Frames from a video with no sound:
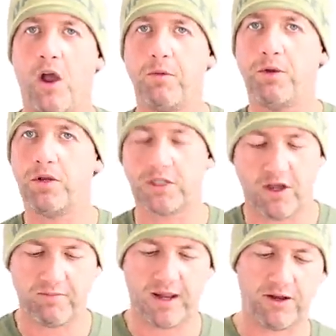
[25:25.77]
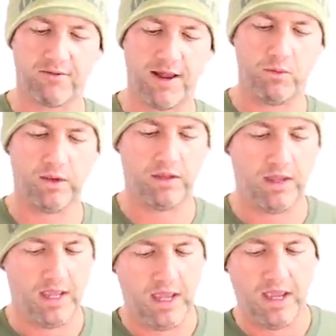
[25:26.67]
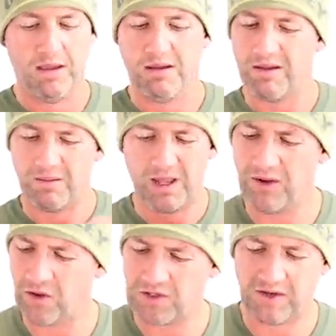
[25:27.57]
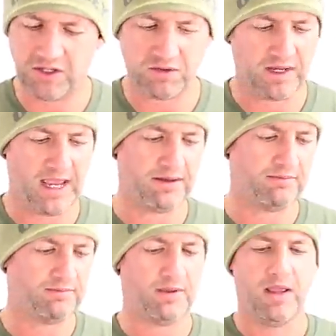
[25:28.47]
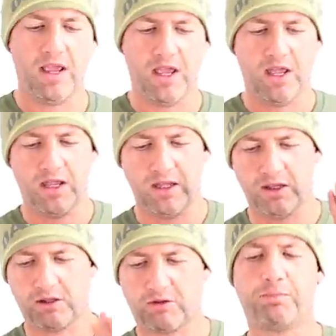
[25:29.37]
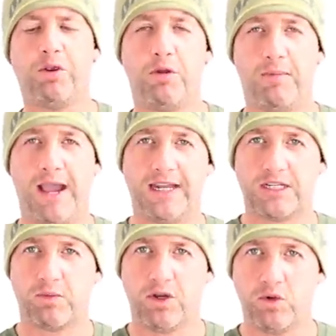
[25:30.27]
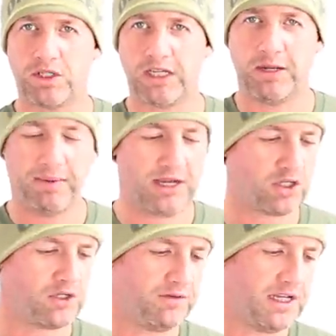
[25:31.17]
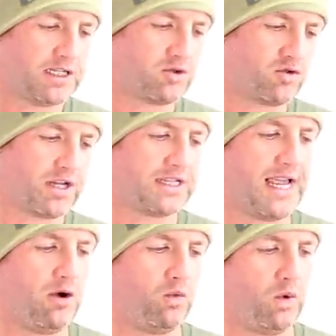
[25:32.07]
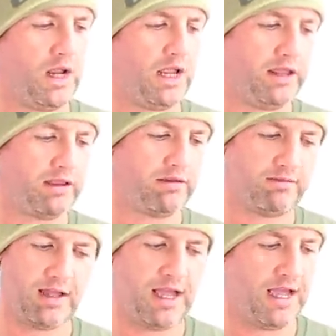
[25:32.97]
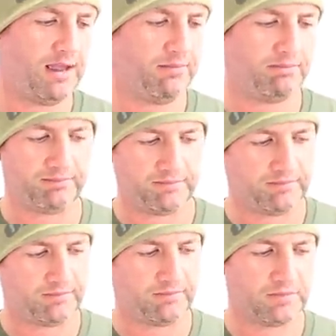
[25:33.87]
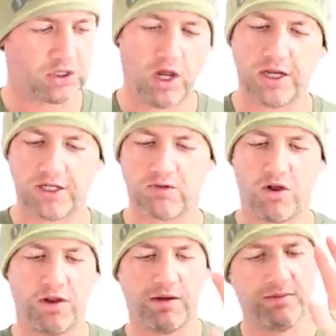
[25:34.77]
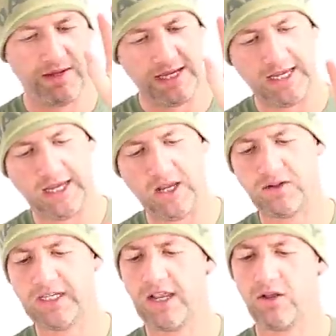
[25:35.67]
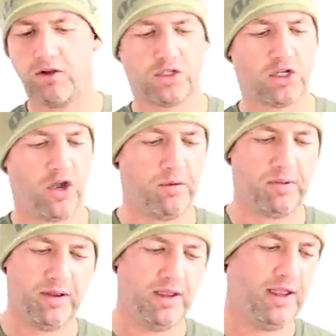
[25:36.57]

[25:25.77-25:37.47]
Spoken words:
hop units I've played around with. A nice feature again. Beauty about this, when you see the pictures of this tricked out with silencer on, EOTech on top,